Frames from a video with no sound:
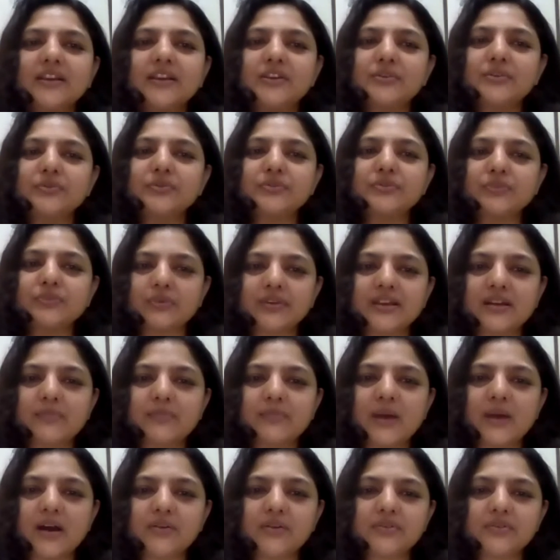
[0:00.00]
You talking
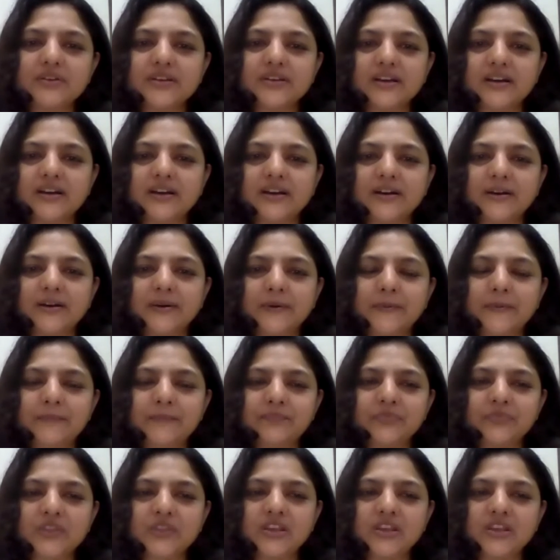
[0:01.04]
about, um,